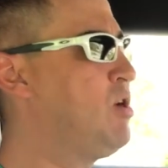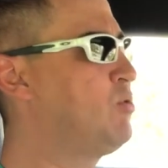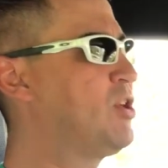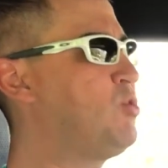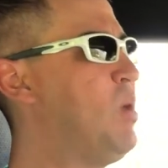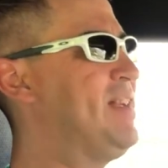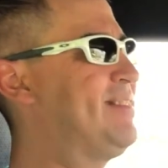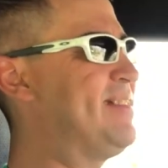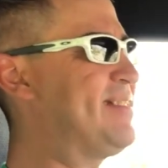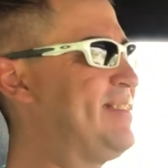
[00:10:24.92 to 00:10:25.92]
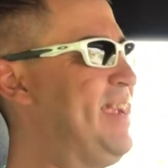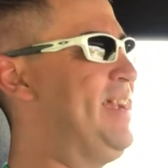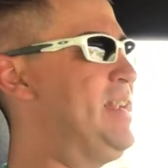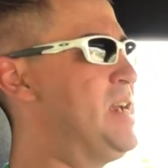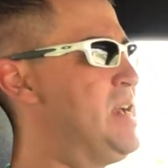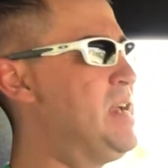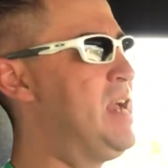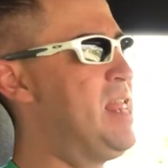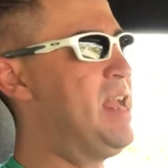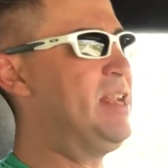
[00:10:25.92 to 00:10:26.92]
I owned a
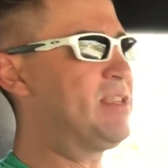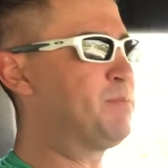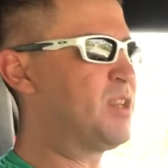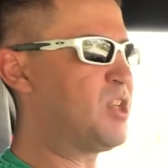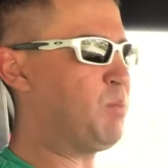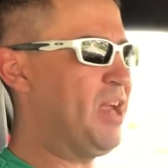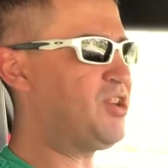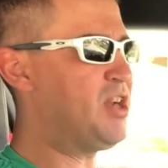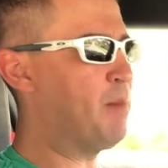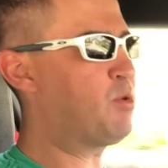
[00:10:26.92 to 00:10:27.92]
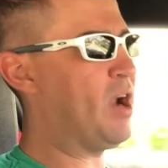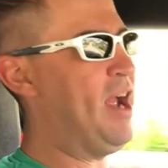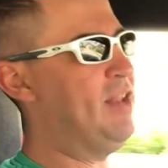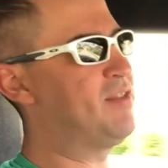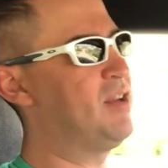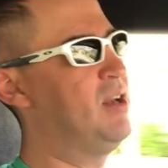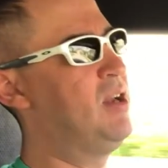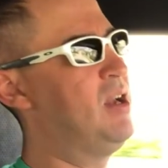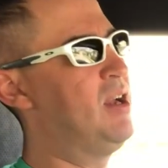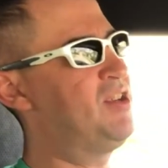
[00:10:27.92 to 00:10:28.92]
2016. They did some suspension upgrades,
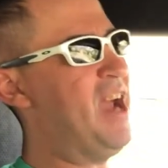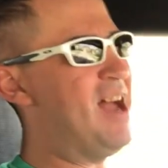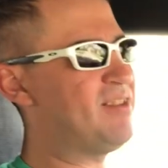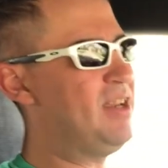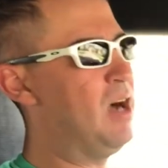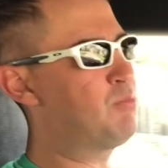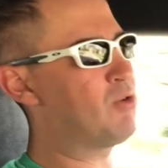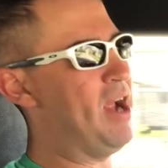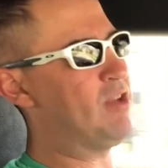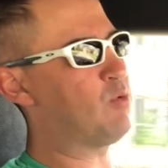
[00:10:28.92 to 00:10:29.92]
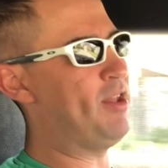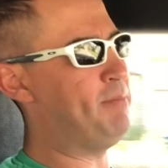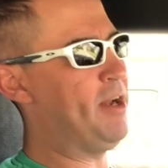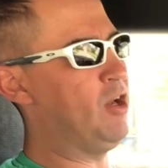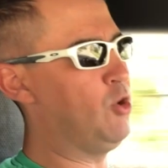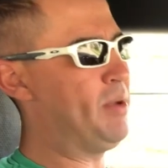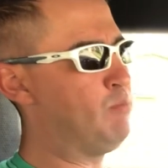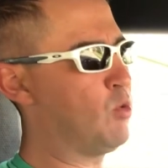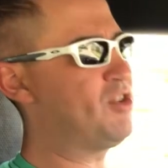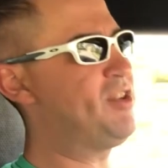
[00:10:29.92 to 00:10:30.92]
chassis upgrades where they made it a little
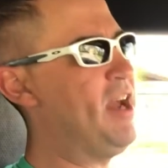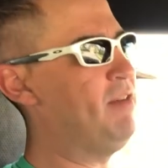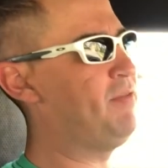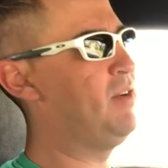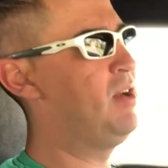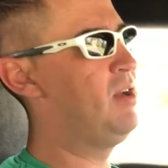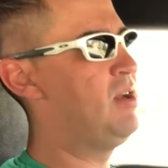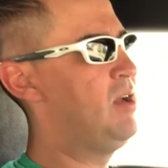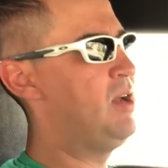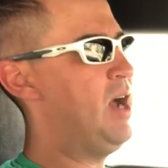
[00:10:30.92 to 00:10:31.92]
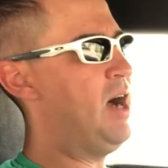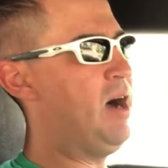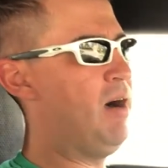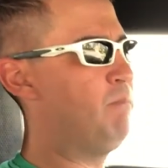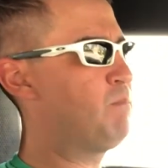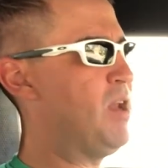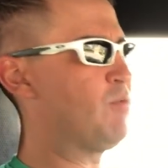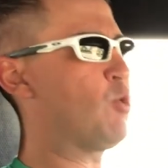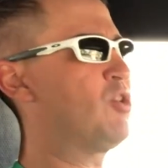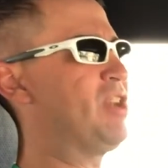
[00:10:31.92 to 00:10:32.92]
bit more stiff,
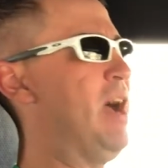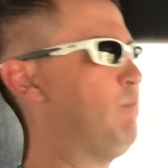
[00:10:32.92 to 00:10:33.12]
and of course a